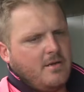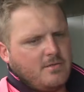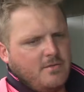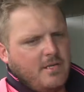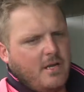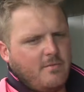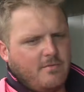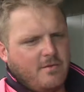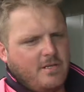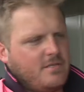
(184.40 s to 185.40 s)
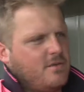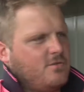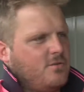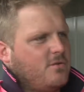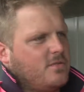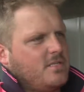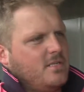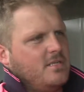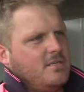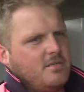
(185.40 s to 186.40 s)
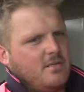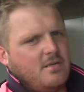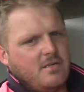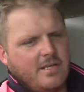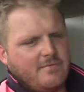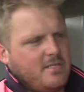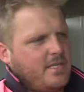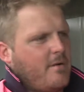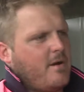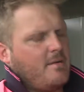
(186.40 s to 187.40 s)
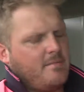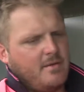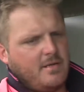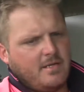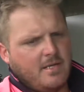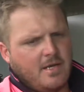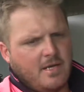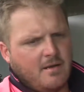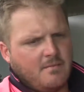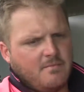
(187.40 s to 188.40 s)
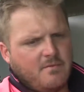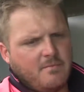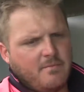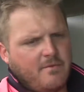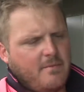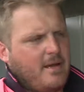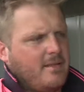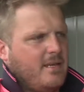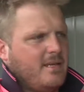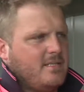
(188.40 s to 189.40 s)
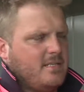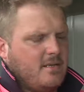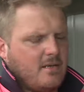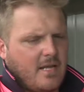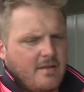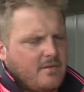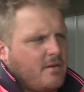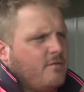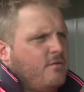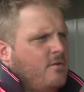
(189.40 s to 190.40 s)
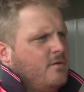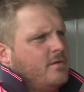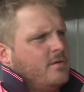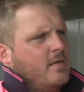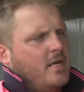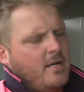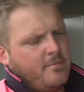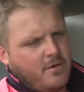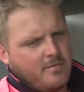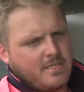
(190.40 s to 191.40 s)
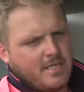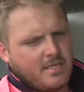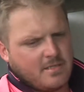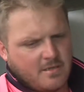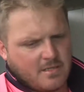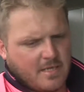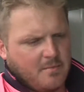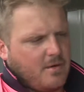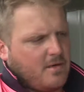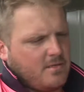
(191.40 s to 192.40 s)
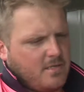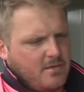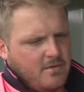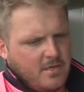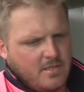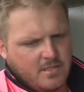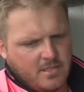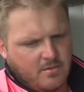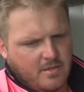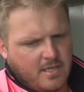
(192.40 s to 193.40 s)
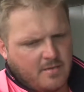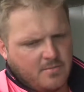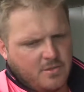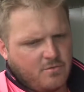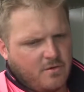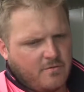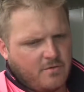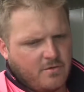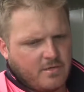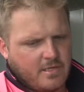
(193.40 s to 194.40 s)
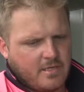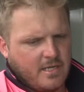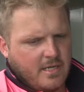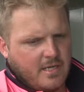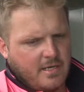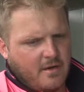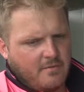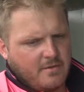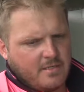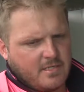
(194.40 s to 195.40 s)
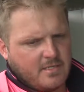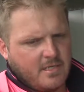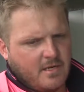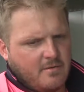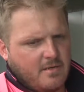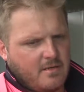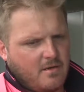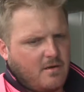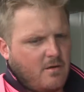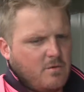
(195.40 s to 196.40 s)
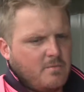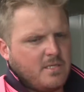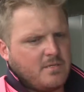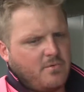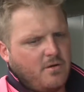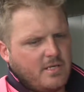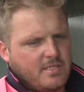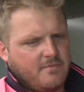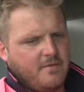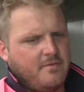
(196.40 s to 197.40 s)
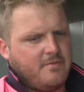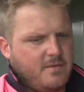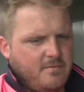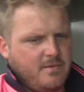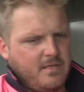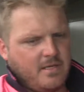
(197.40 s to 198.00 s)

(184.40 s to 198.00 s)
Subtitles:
I was really hoping for an inside draw because I'd love to set her up, but from out there, she's going to have to go forward and probably set a solid tempo. So she'll roll forward and hopefully just I wouldn't be surprised if she